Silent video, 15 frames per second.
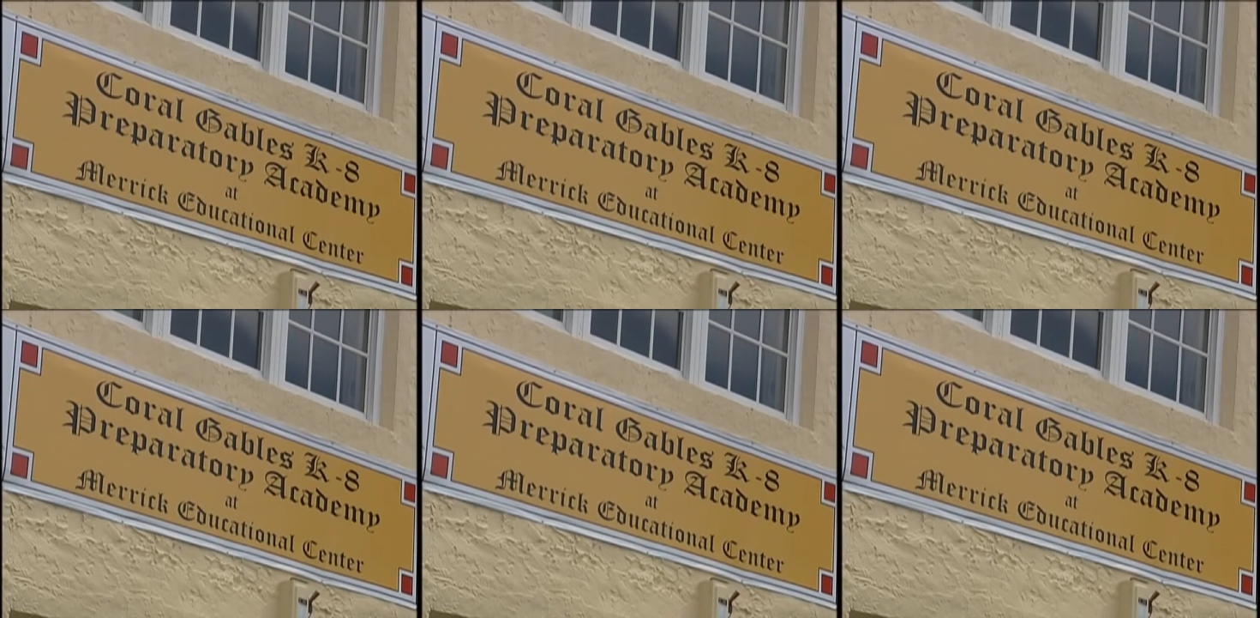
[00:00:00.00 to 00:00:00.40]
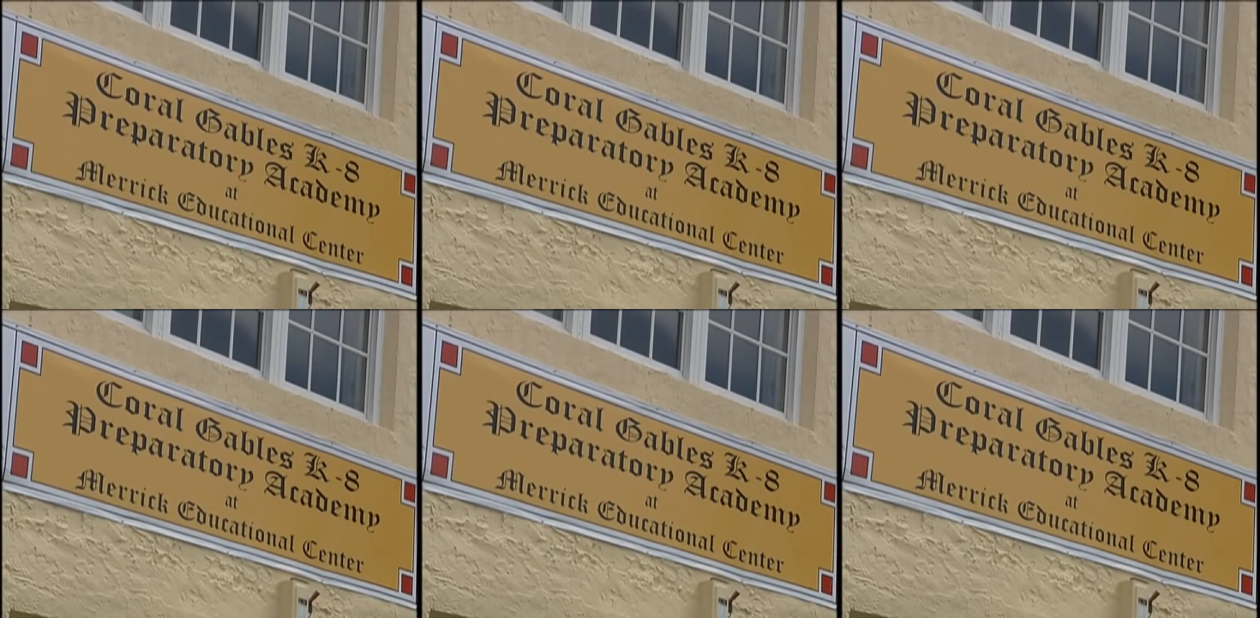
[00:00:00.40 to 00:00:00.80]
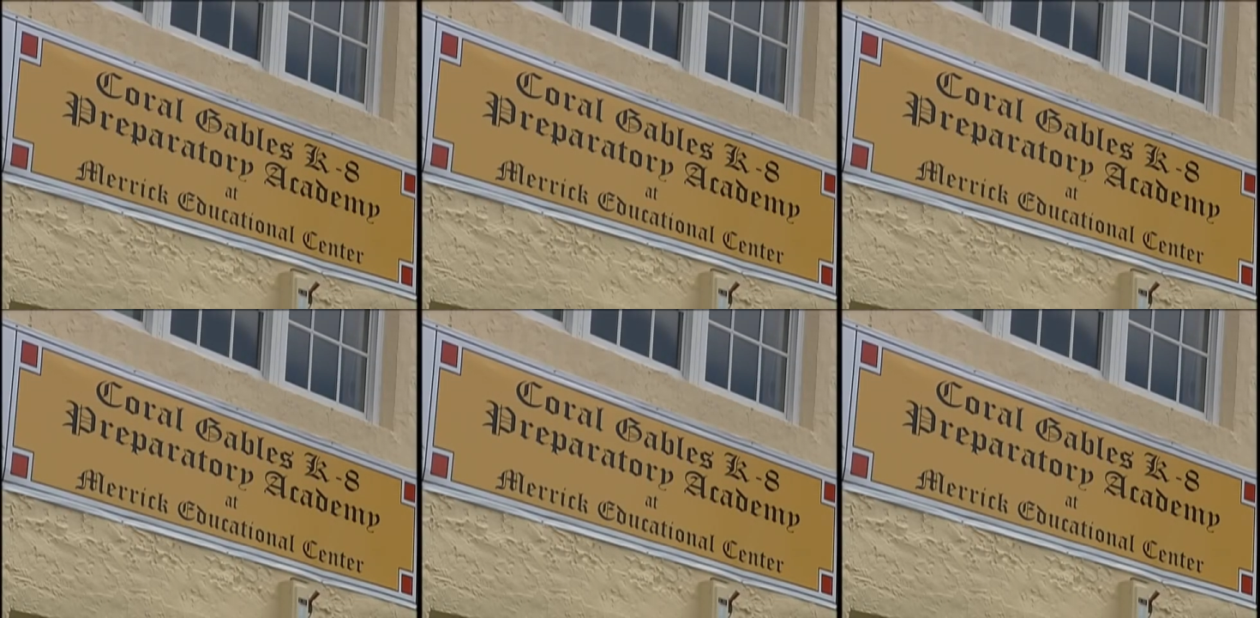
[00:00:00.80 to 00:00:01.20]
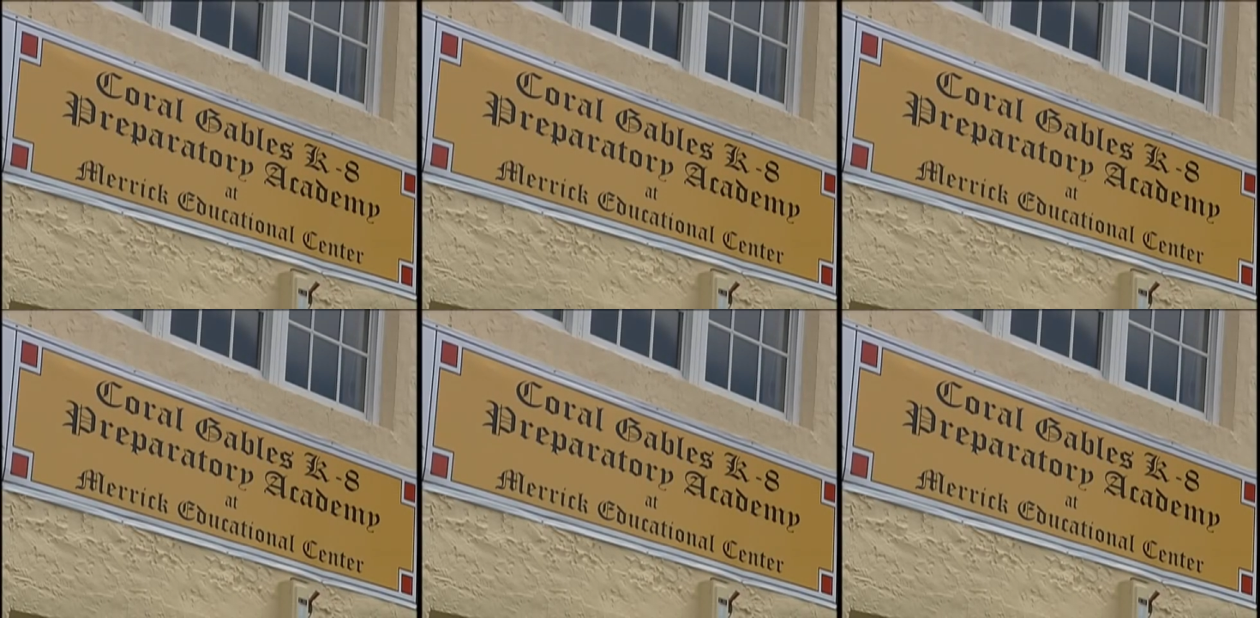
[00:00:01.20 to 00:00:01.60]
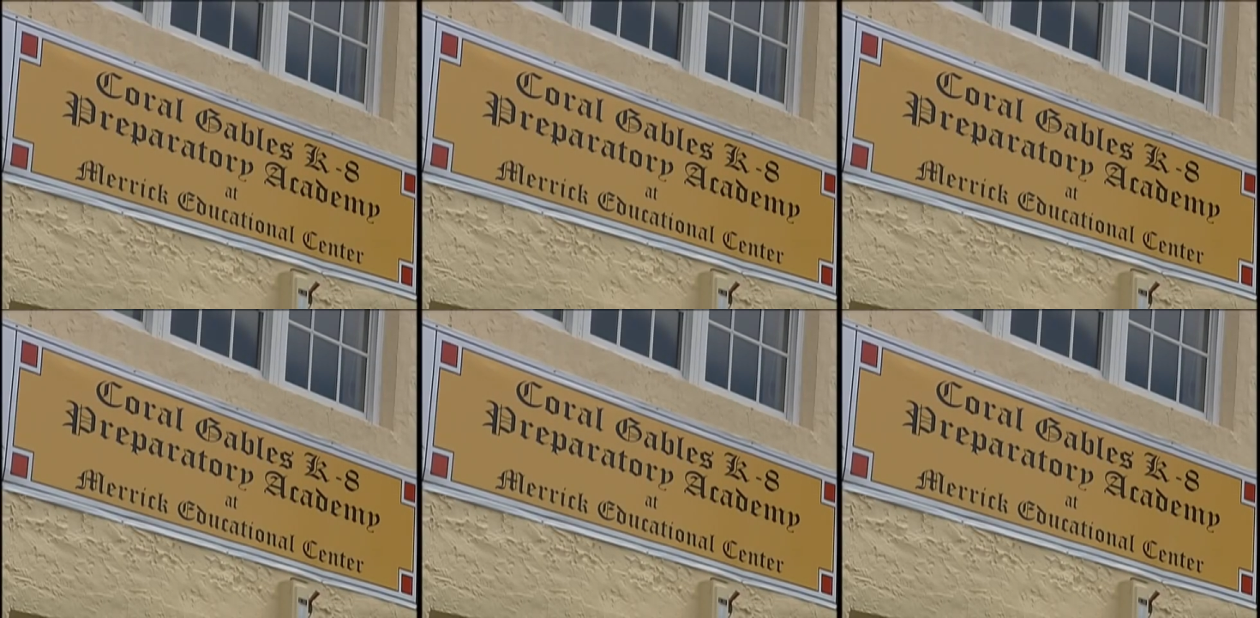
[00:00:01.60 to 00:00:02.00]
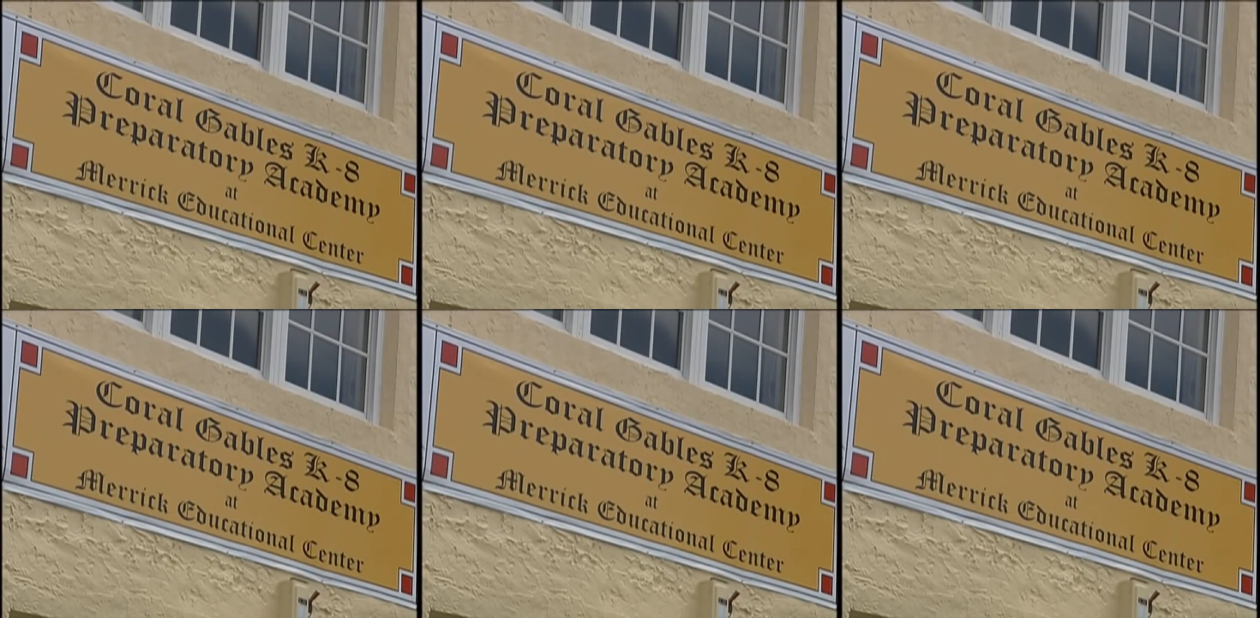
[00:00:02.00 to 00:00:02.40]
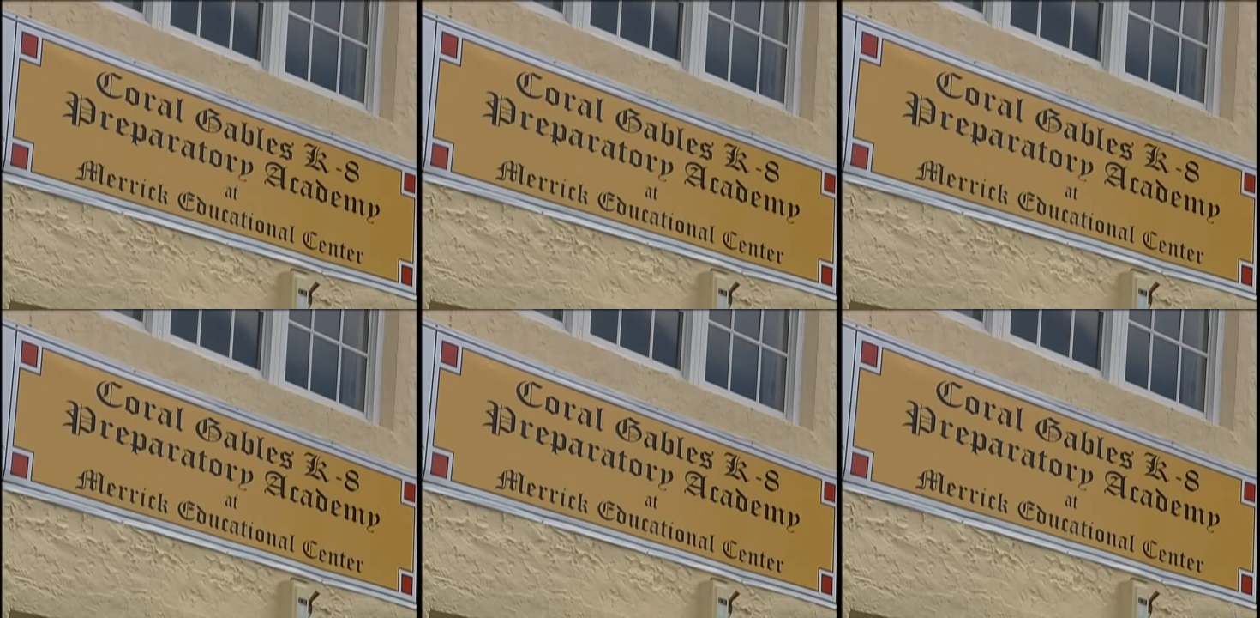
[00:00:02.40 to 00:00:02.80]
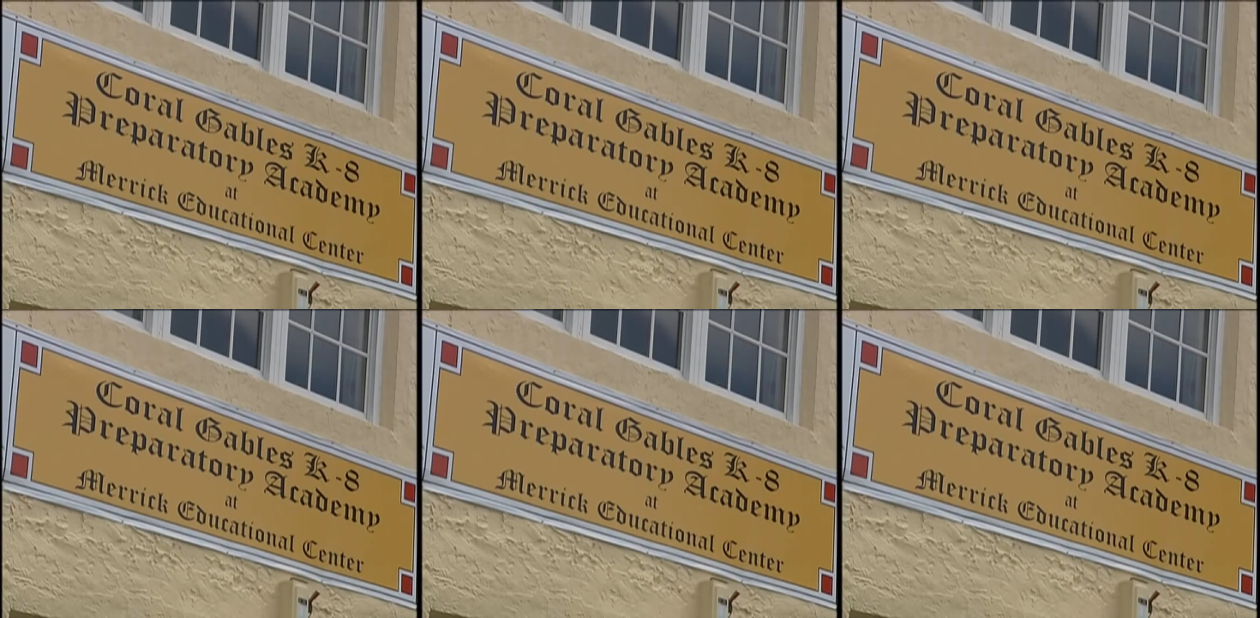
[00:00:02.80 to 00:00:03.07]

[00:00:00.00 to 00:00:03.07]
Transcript: Nobody's mouth can be seen.